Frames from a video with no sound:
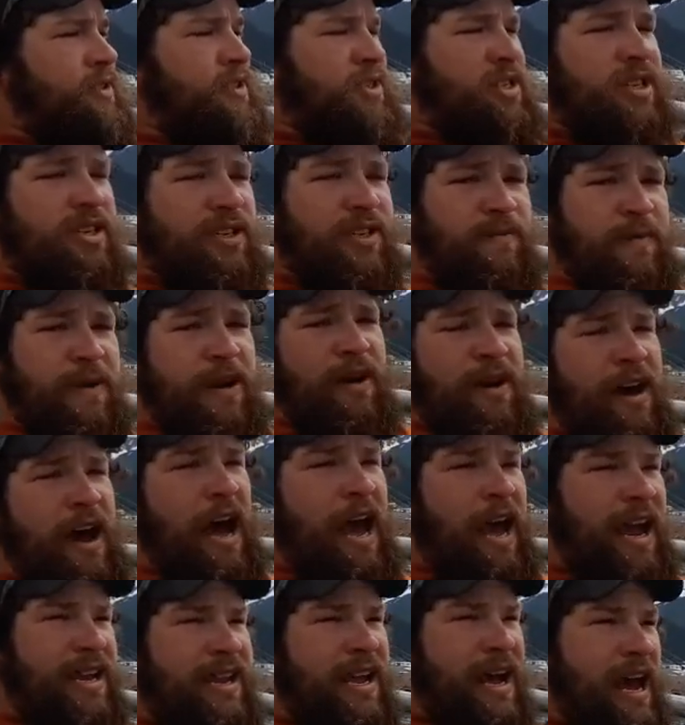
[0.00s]
It's just about
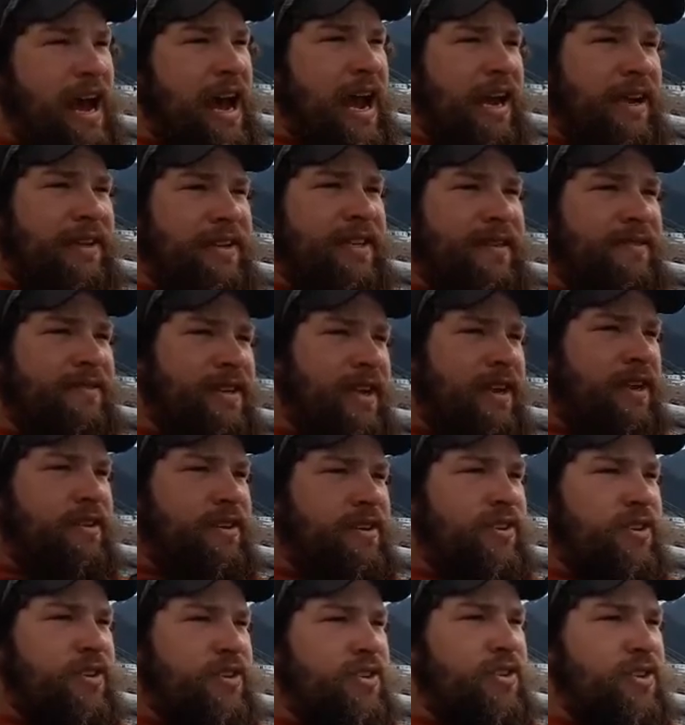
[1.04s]
high tides. It like
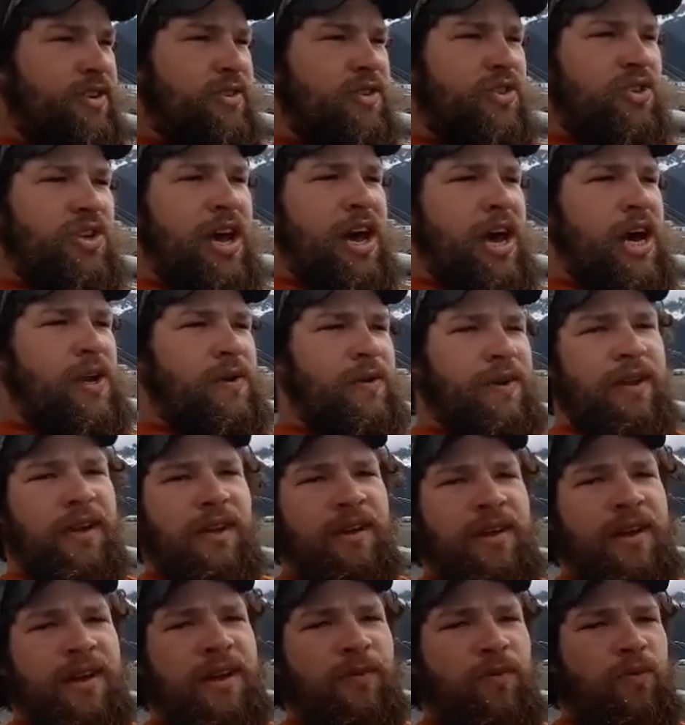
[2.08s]
usually slows down,
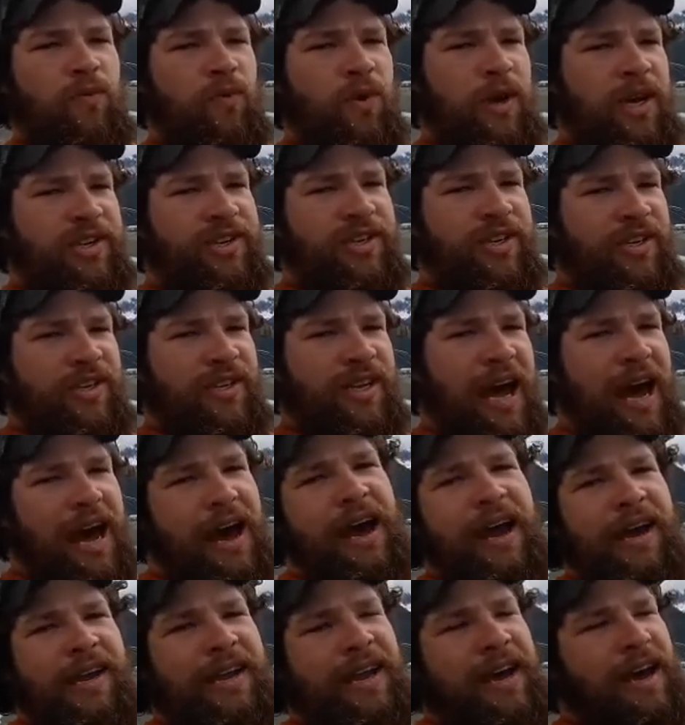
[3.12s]
reaches
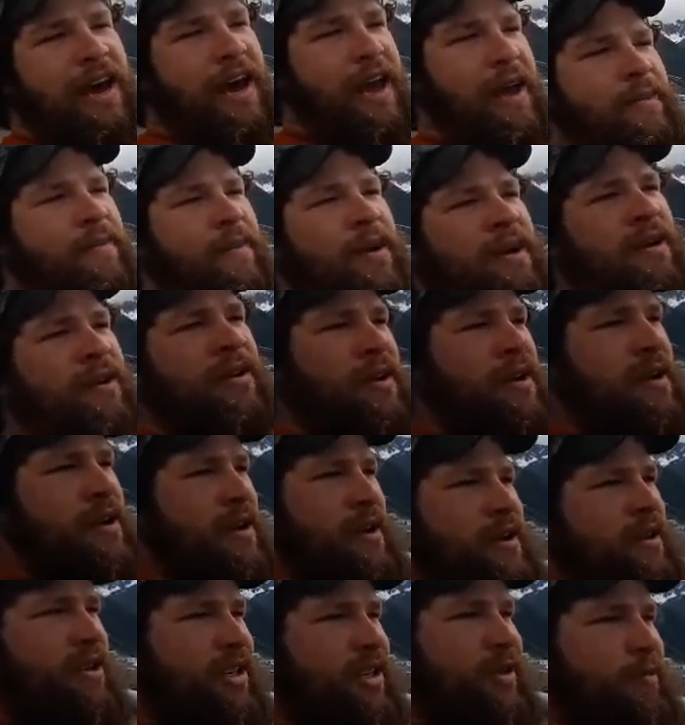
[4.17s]
high tide.
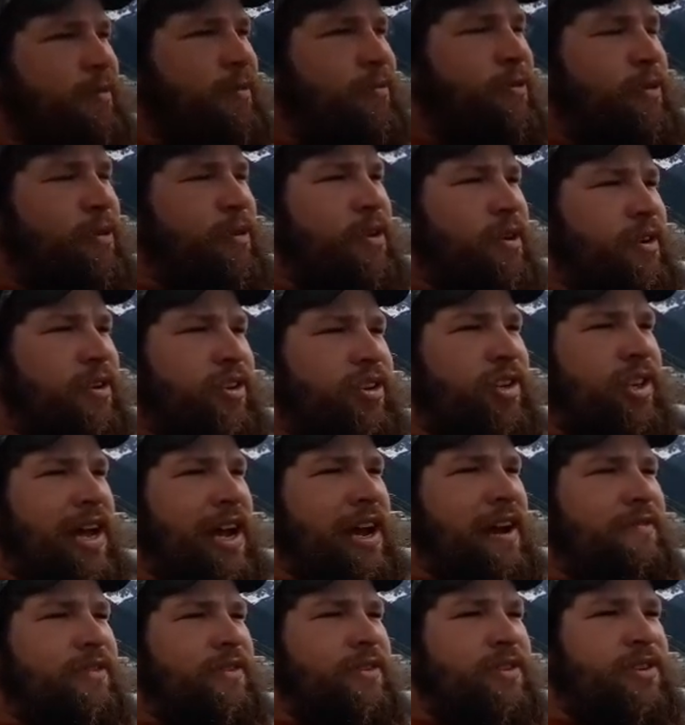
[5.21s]
Just before and just
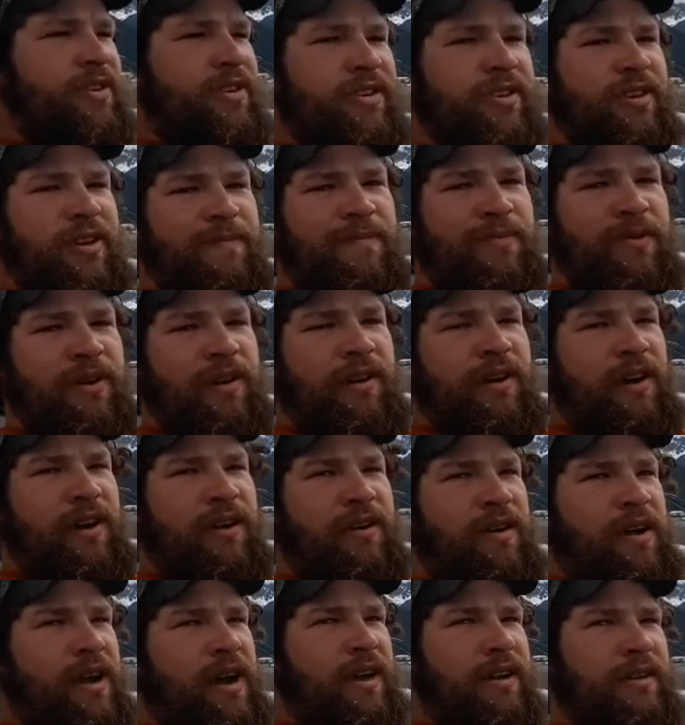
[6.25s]
after, it's usually pretty
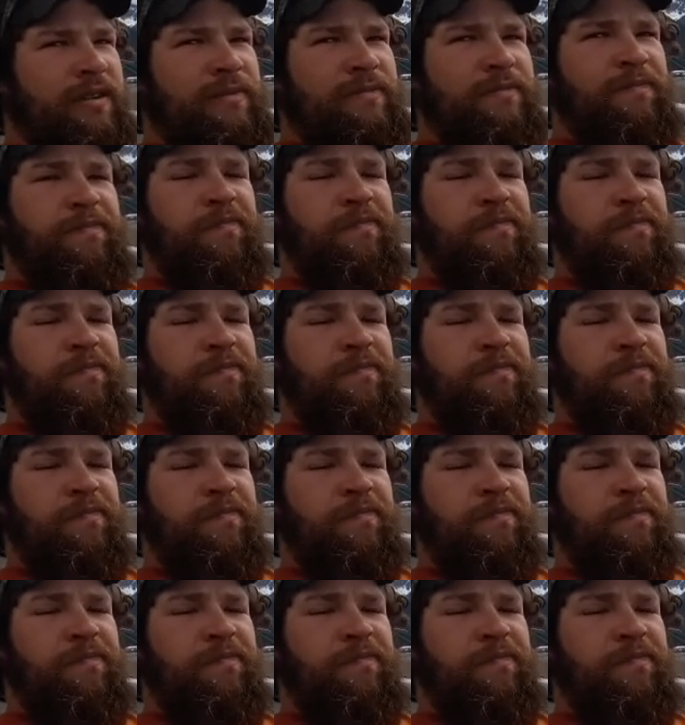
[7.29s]
alright.